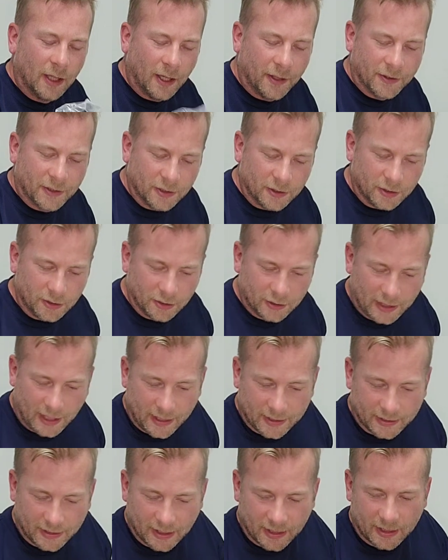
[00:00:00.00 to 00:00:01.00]
I think you
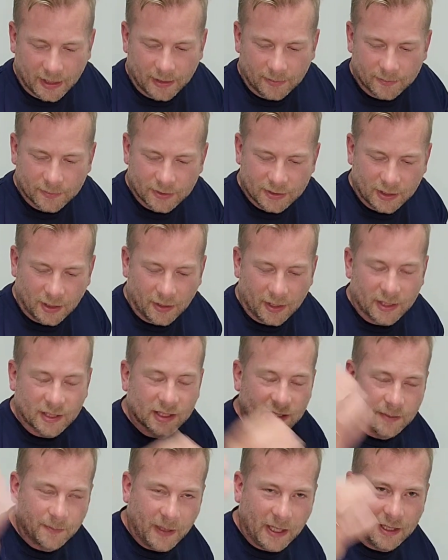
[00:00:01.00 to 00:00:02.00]
can get them so they're
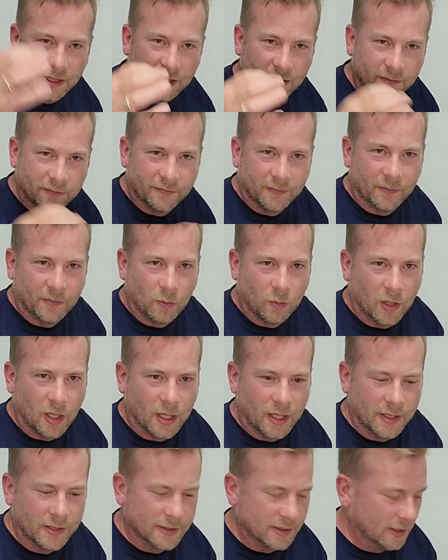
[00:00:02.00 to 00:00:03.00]
suspended from the
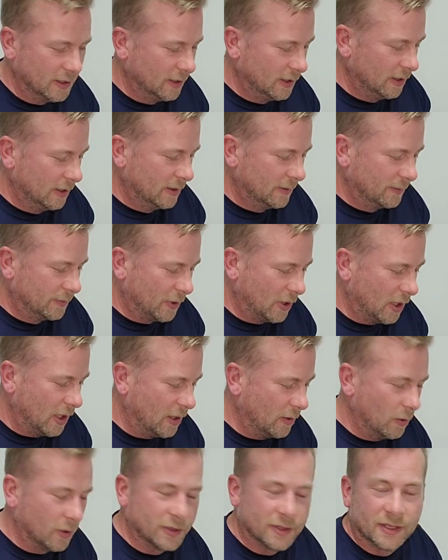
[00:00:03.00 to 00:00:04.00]
wires, but
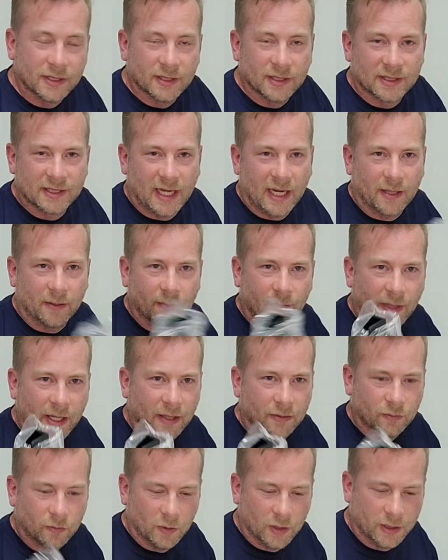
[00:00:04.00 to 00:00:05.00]
I wanted the tank
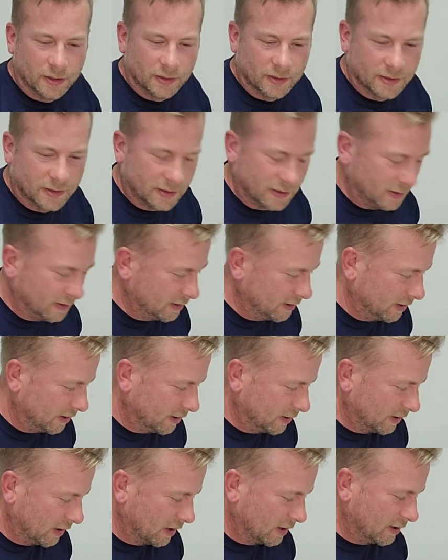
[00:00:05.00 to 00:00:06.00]
mount ones just
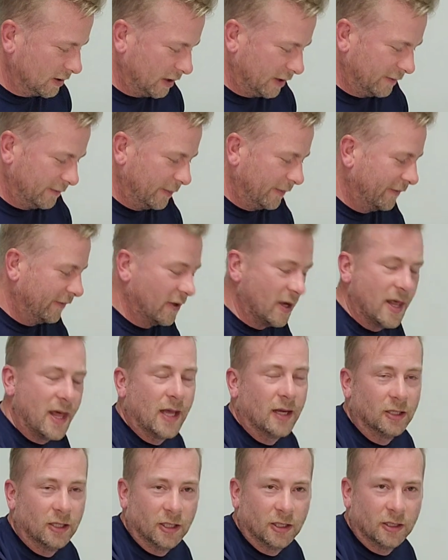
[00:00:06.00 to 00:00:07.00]
because I kind of prefer
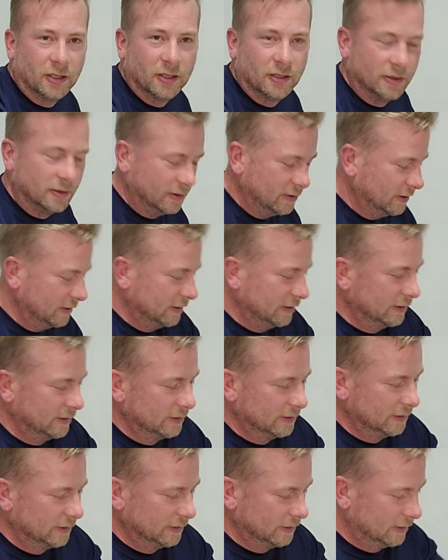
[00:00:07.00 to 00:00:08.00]
that look.
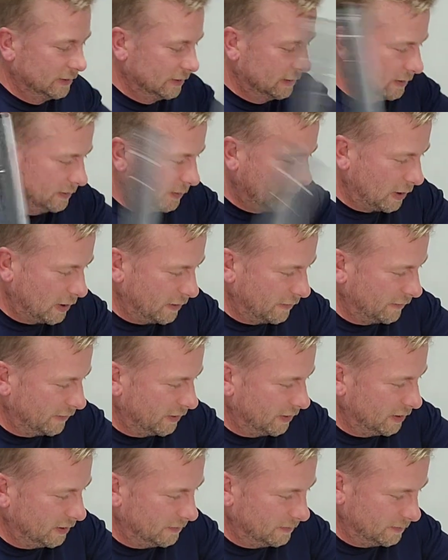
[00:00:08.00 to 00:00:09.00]
Part of
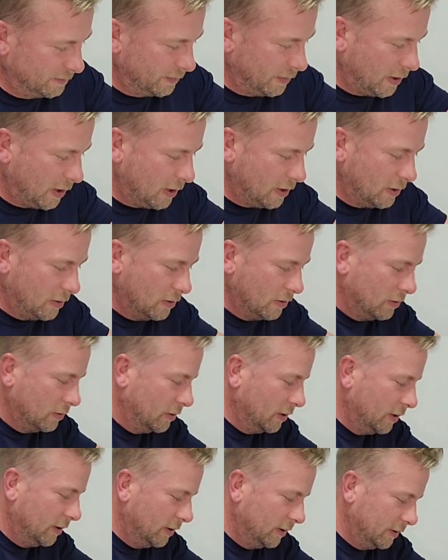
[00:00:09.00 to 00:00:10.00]
the
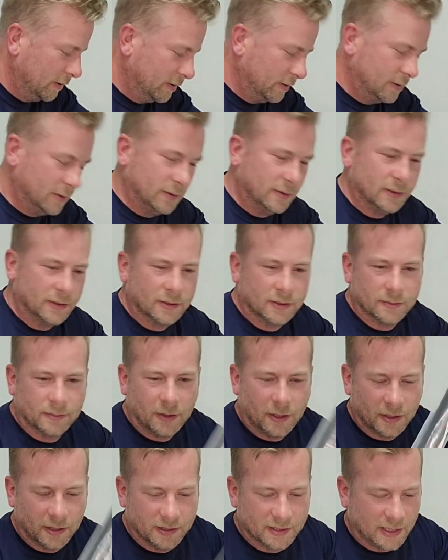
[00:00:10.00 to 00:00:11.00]
hole,
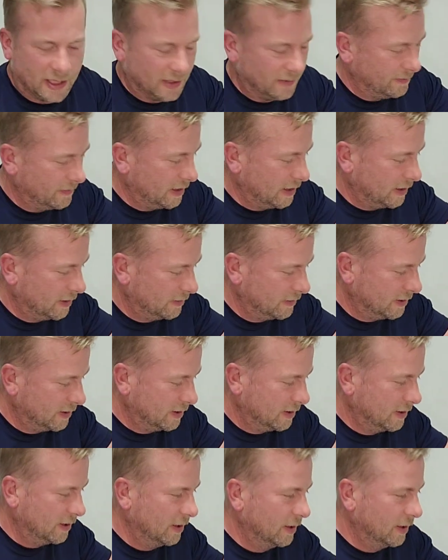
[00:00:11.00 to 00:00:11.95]
part of the tank mounts.